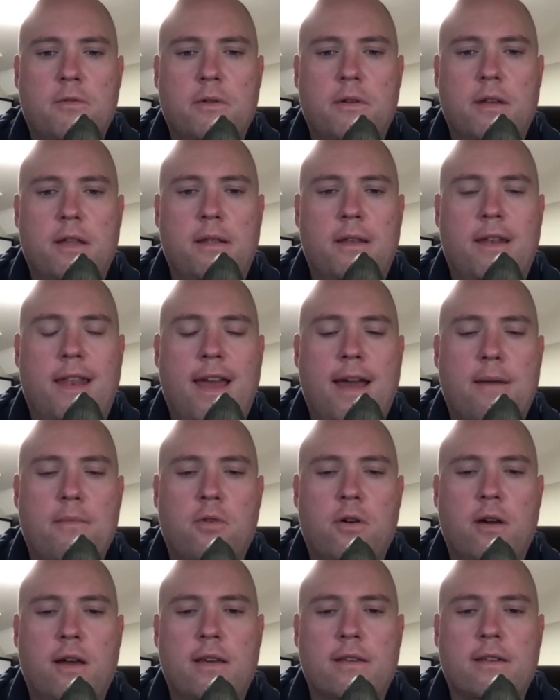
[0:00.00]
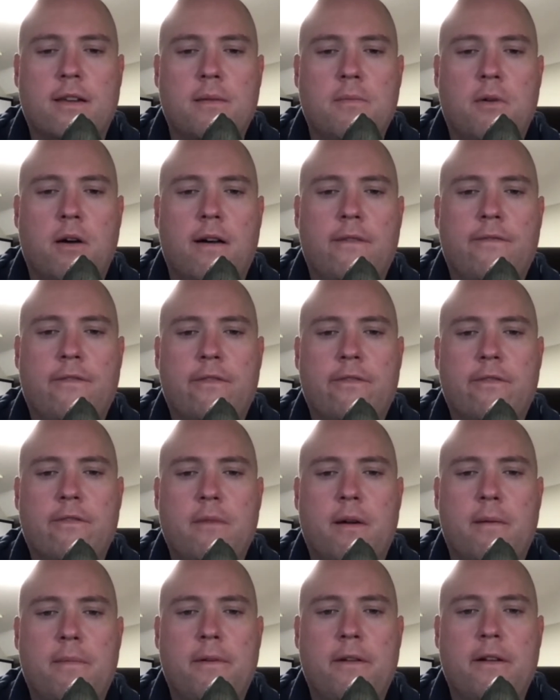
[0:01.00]
enamel has come off from
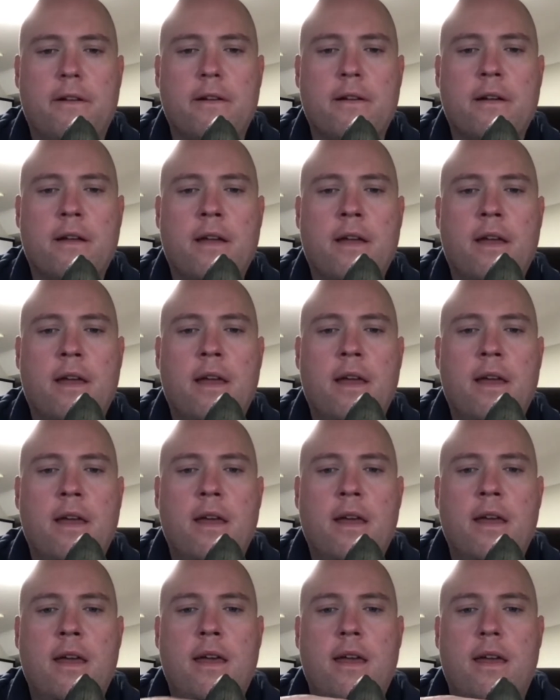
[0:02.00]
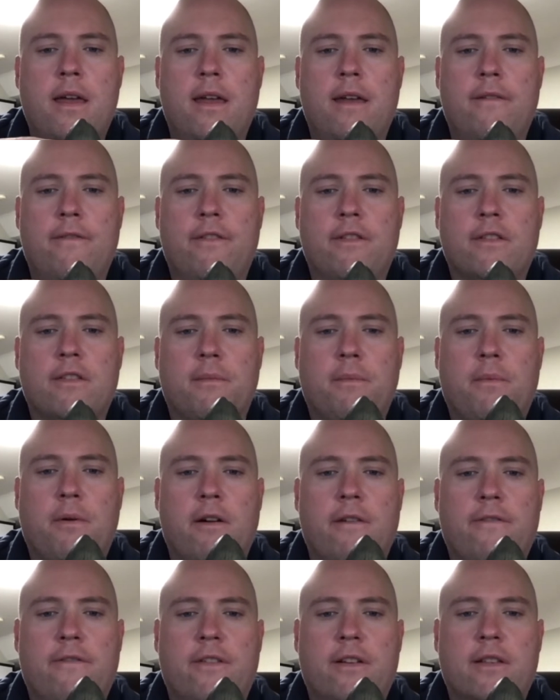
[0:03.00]
up here. If it's a
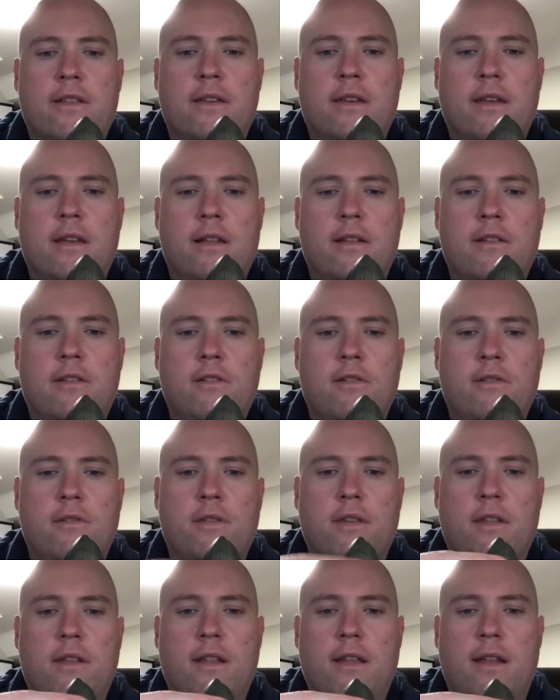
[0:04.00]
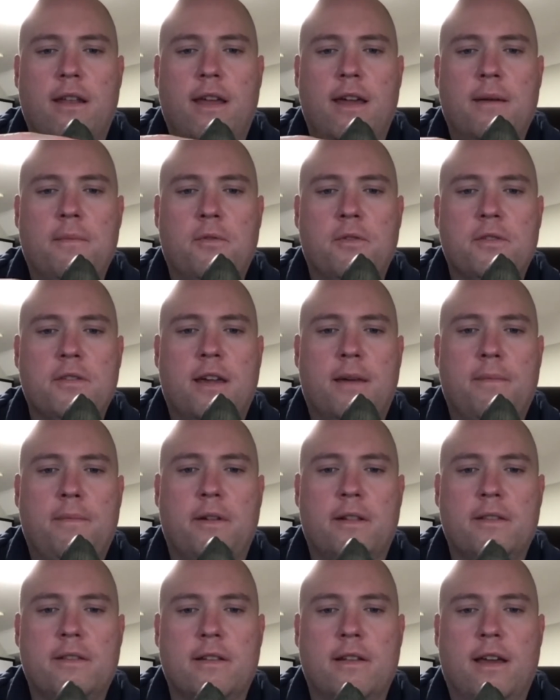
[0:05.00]
perfect tooth and the enamel's up and
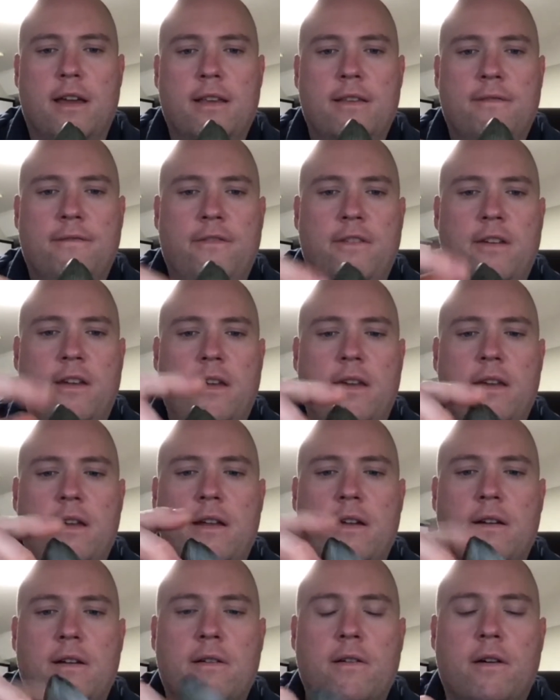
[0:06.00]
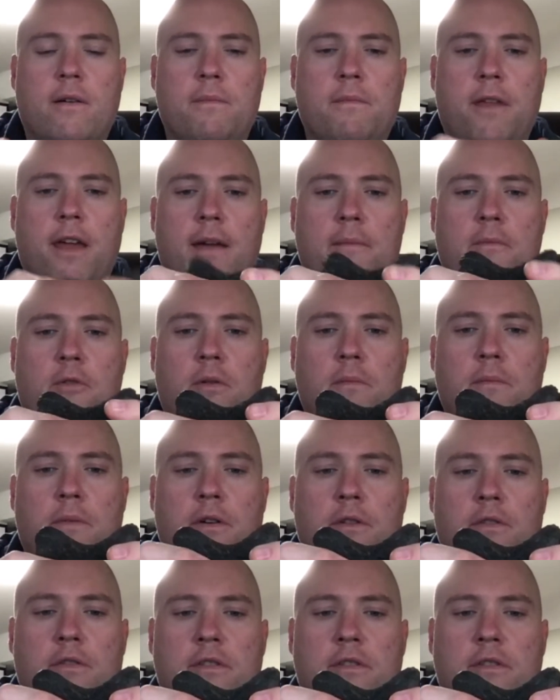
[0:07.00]
it's a nice V here on enamel on both